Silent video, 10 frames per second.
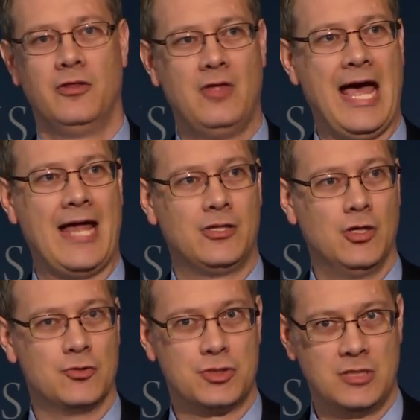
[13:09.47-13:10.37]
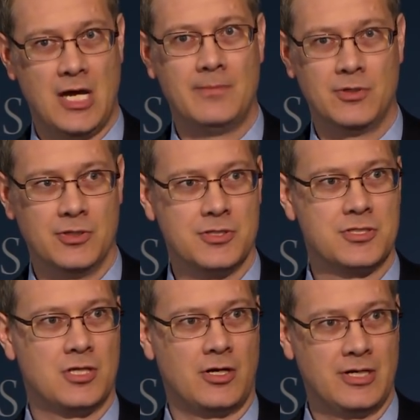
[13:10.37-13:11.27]
that those
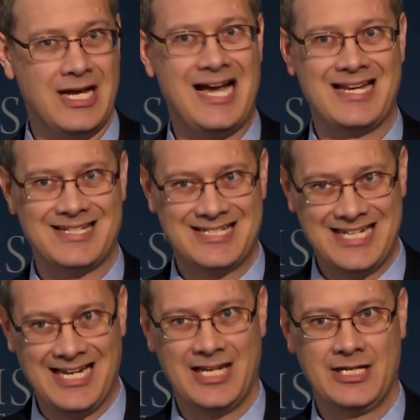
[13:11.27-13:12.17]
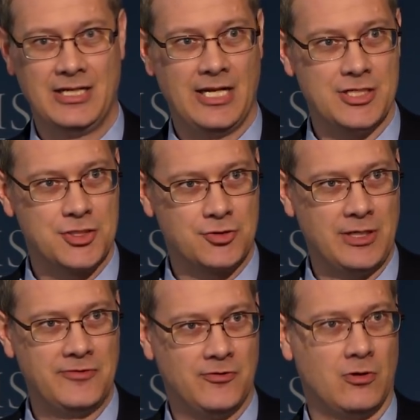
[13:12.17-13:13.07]
numbers are not telling a
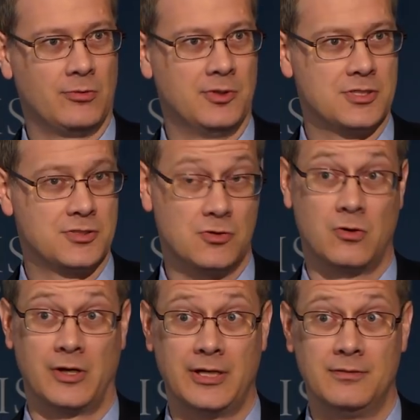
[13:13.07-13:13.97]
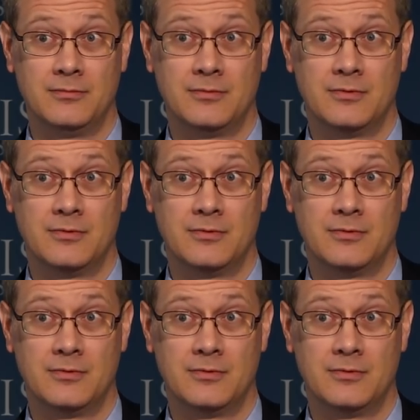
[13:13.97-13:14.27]
straightforward story.